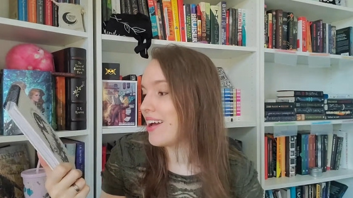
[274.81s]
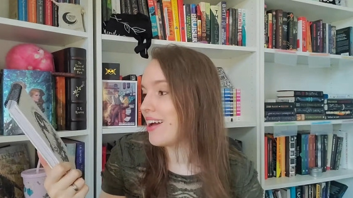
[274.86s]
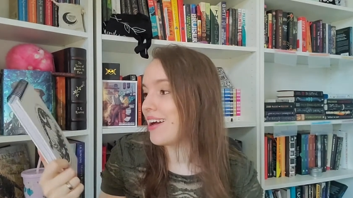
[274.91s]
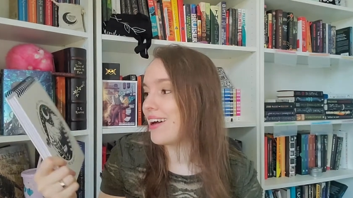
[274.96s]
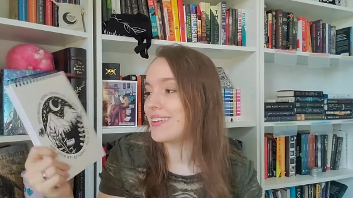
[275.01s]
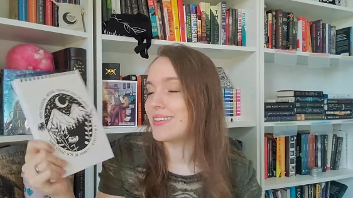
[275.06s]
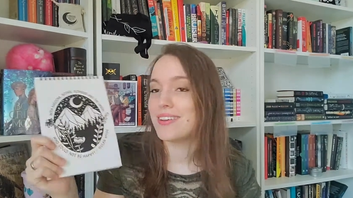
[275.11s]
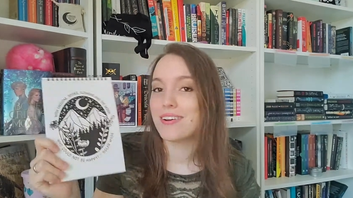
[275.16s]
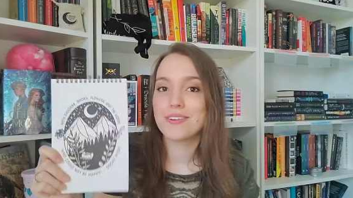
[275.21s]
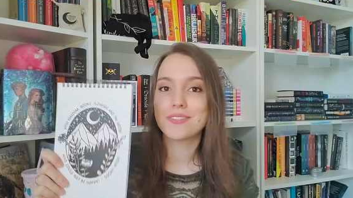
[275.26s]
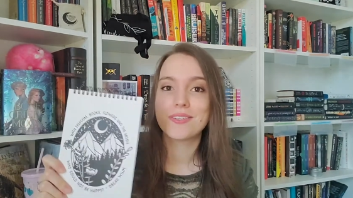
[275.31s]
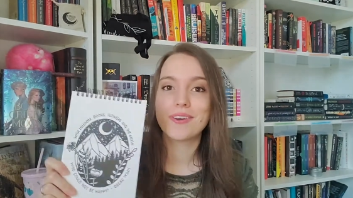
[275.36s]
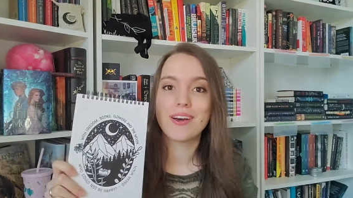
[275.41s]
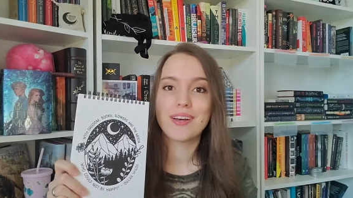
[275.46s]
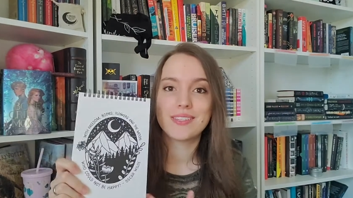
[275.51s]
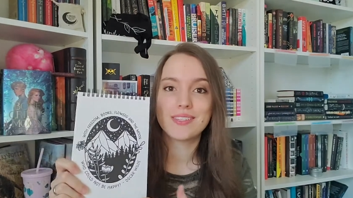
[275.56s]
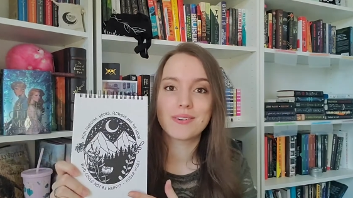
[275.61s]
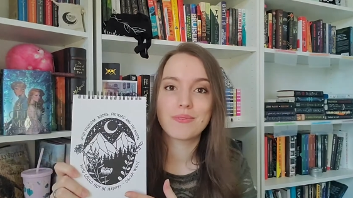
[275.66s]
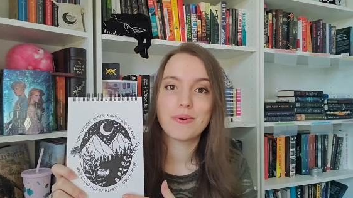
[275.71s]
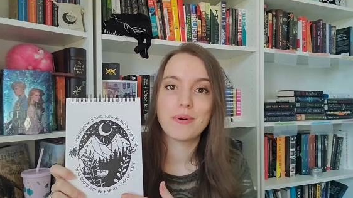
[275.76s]
It also
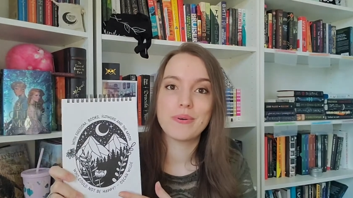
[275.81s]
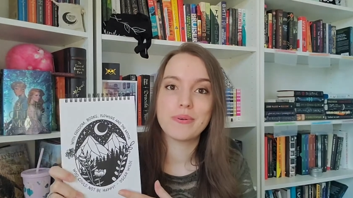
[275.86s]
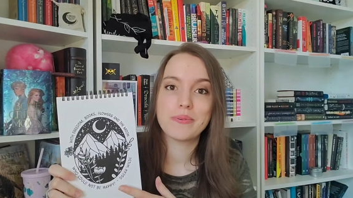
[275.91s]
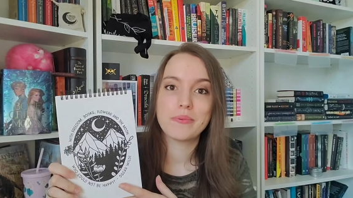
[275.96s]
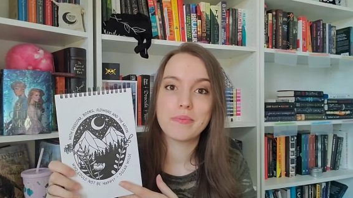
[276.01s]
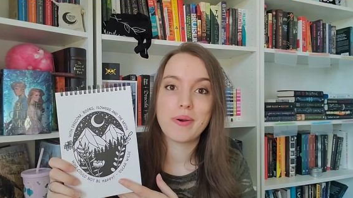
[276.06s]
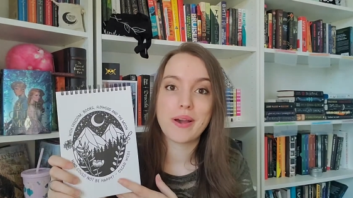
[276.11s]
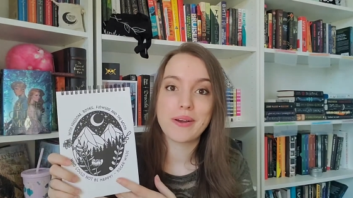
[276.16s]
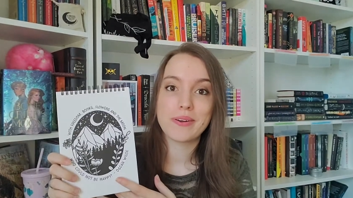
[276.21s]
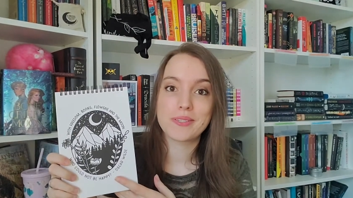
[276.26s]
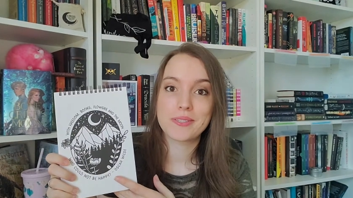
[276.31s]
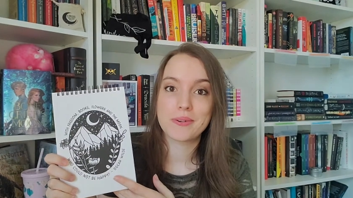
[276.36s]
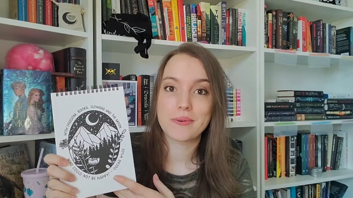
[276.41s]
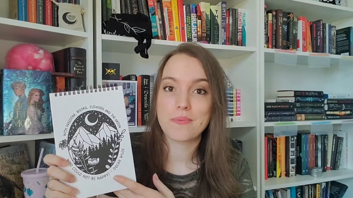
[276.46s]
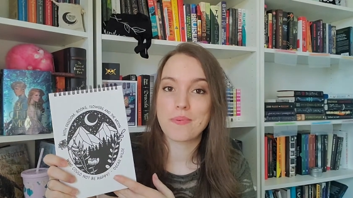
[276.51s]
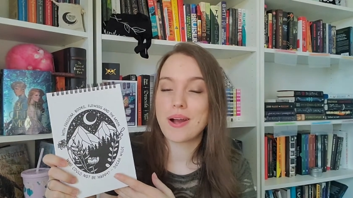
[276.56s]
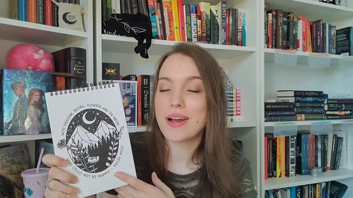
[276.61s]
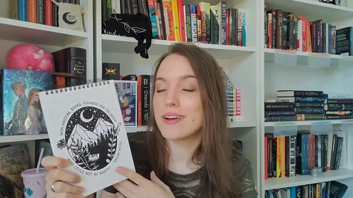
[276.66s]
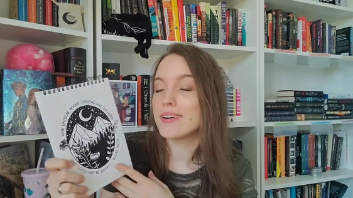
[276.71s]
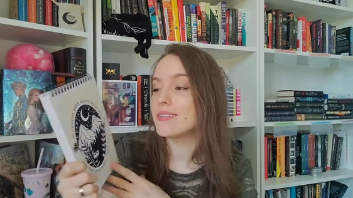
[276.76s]
has a quote by Oscar
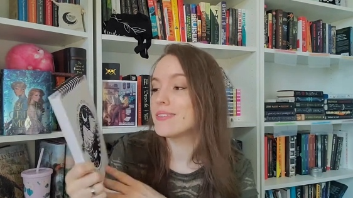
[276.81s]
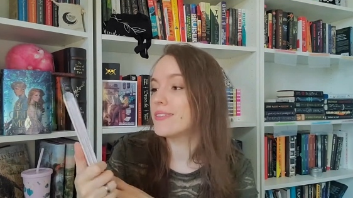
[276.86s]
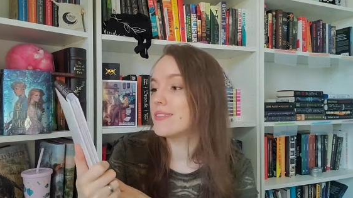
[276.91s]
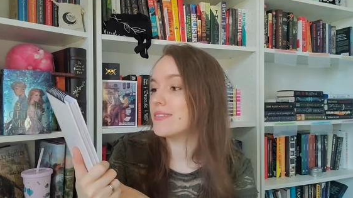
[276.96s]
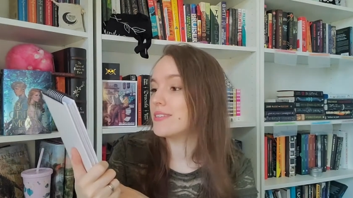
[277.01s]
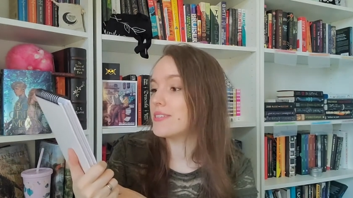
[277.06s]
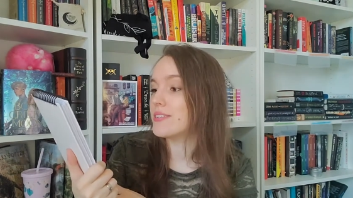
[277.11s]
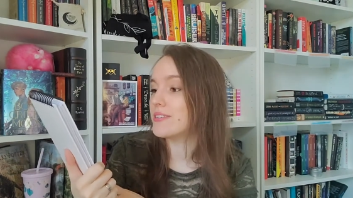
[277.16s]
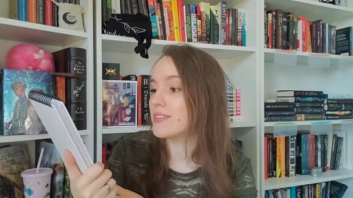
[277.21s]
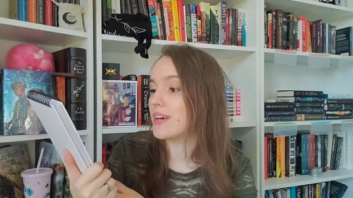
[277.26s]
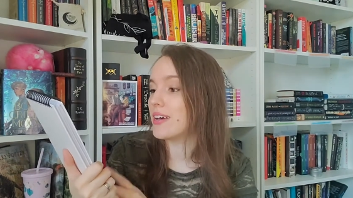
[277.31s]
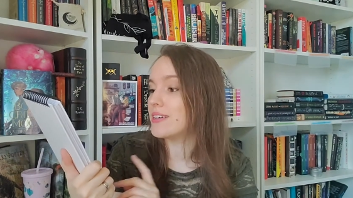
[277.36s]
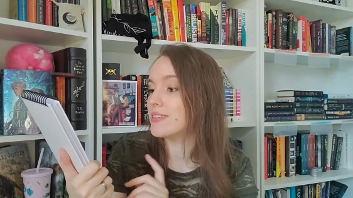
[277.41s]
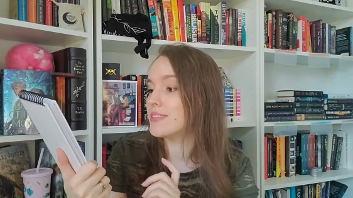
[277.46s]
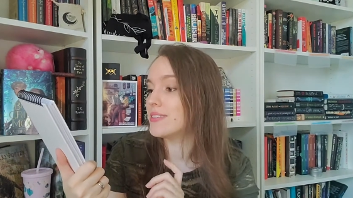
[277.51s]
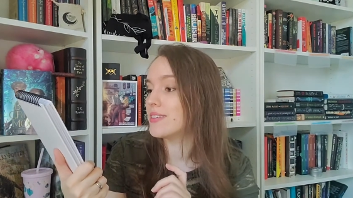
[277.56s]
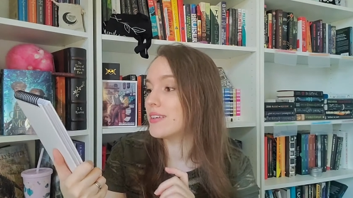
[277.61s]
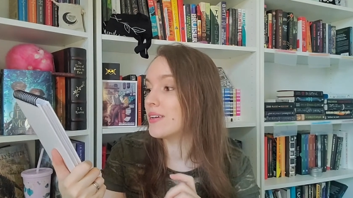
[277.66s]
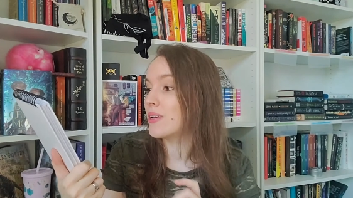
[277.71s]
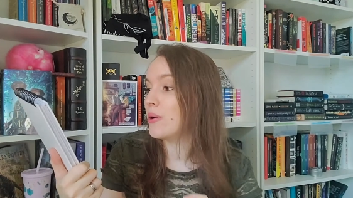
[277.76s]
Wilde, which
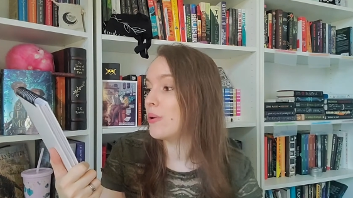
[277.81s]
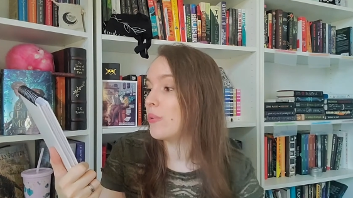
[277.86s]
says,